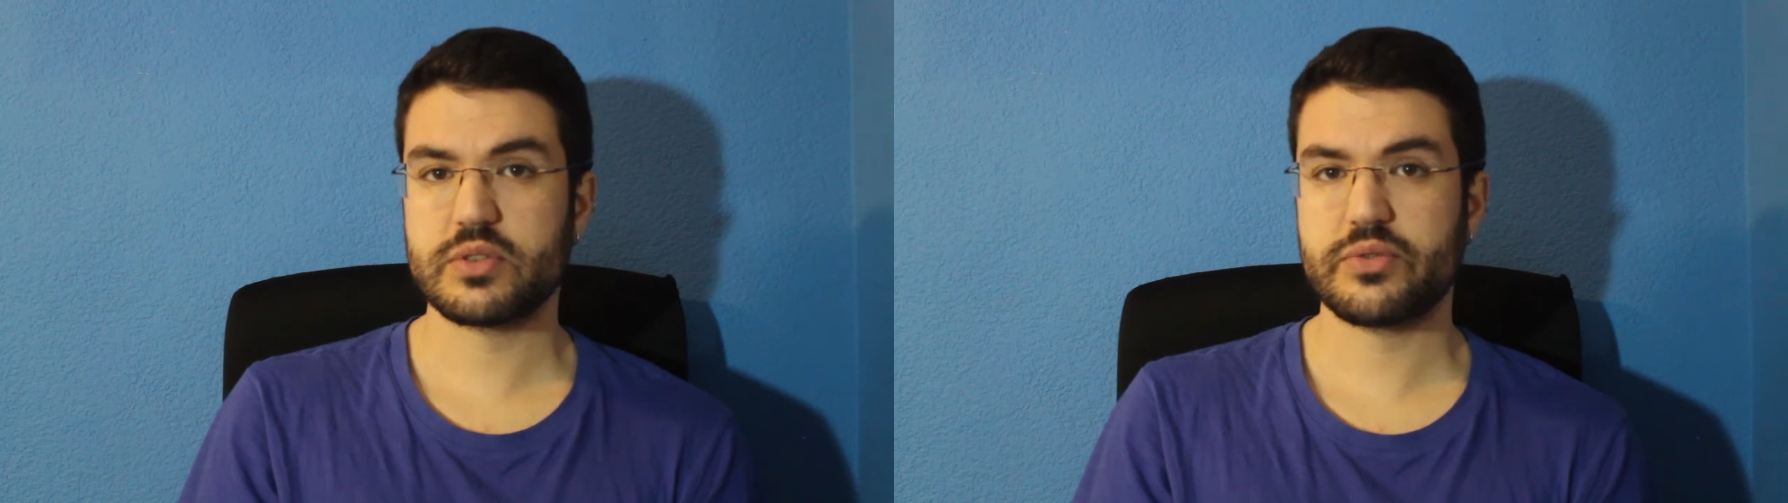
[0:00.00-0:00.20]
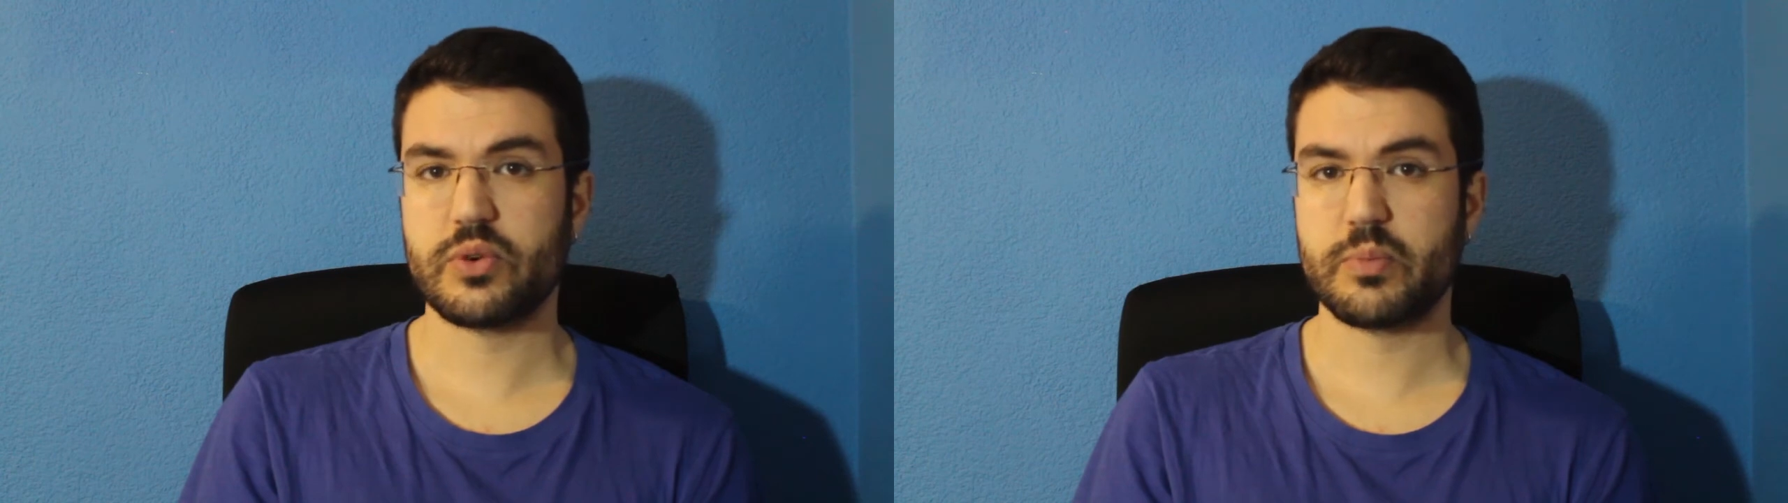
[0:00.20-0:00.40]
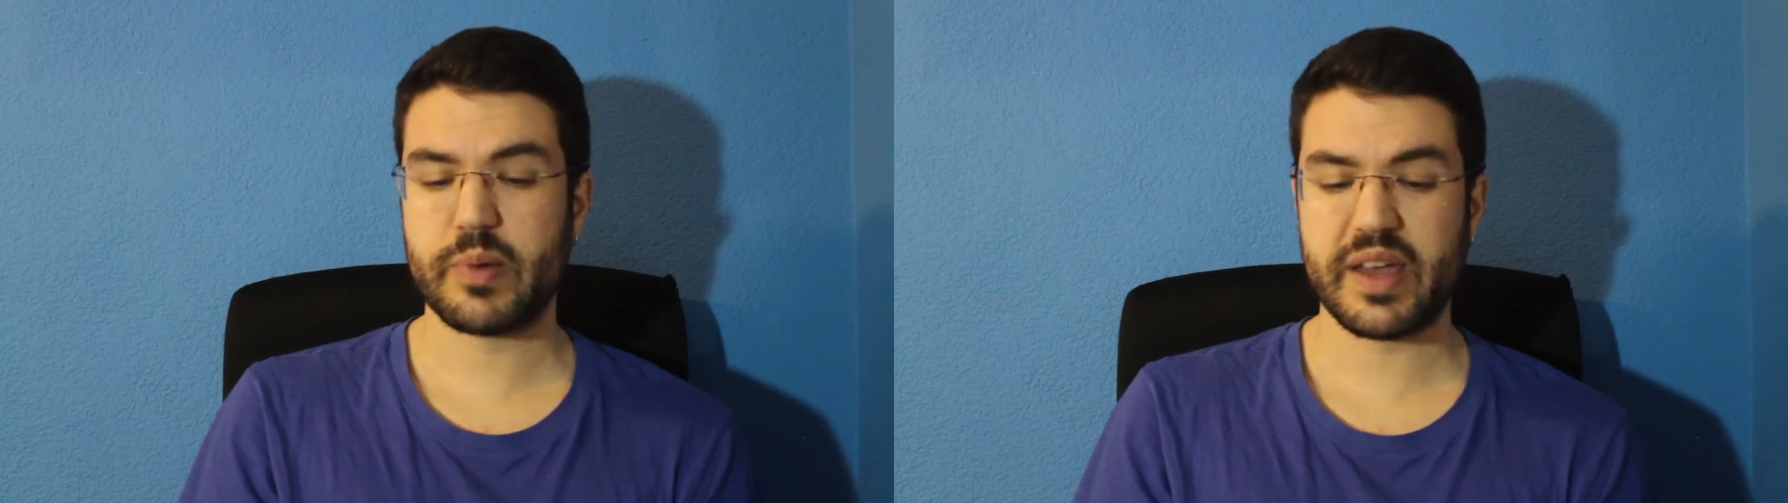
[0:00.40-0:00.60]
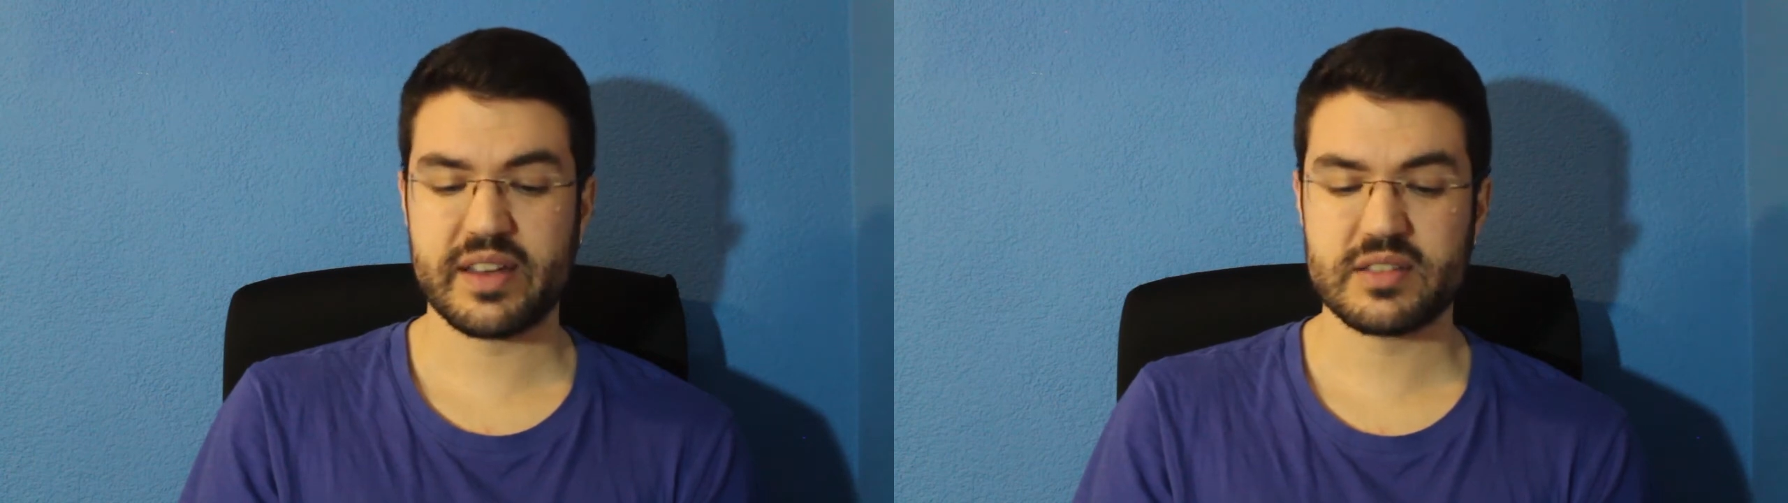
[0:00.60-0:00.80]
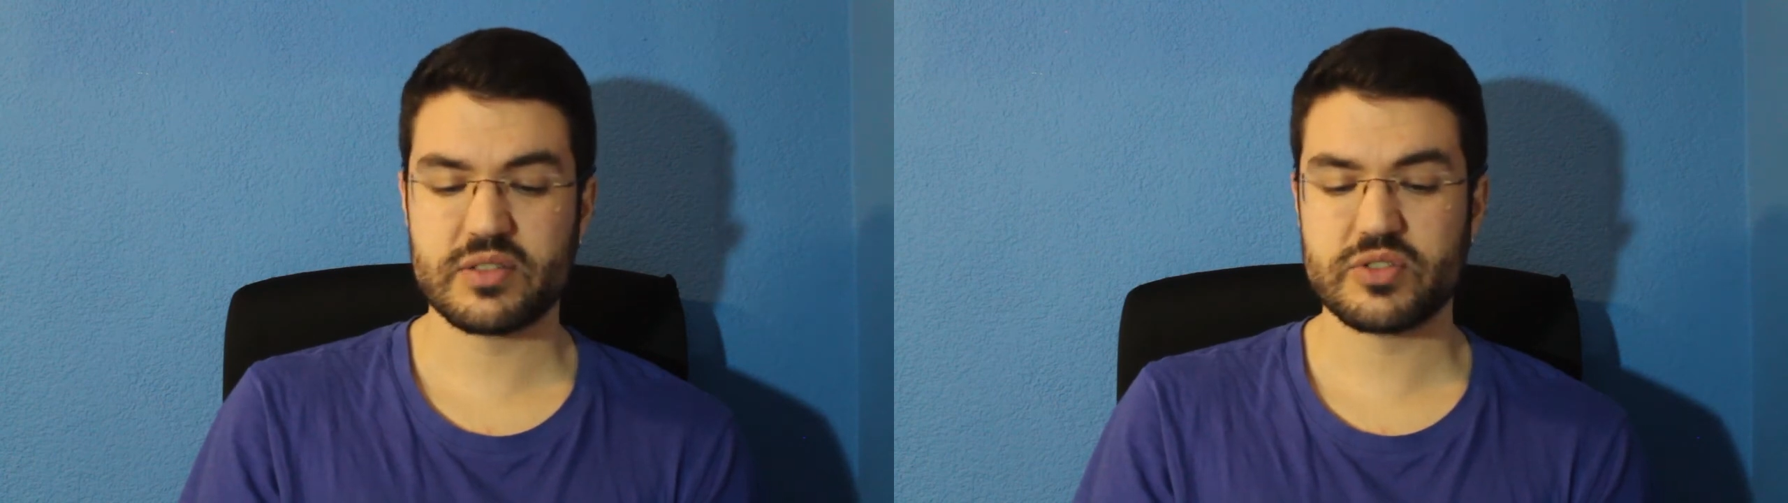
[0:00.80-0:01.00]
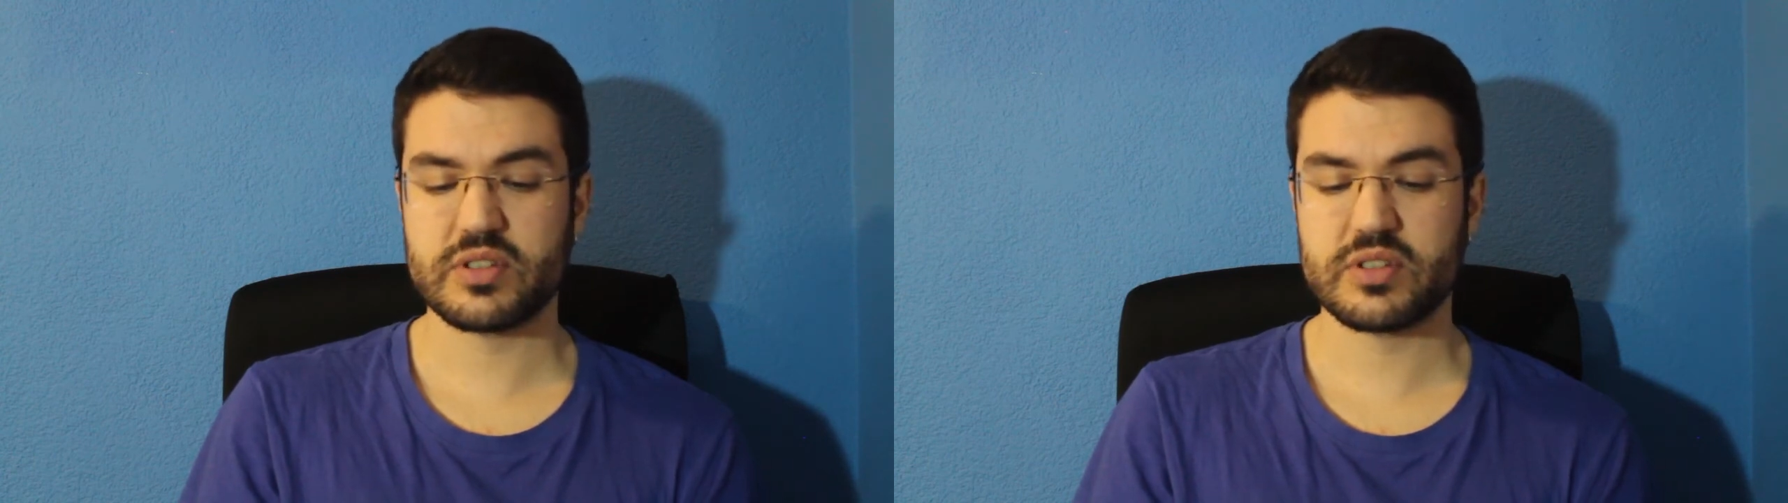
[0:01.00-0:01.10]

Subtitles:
to form pairs such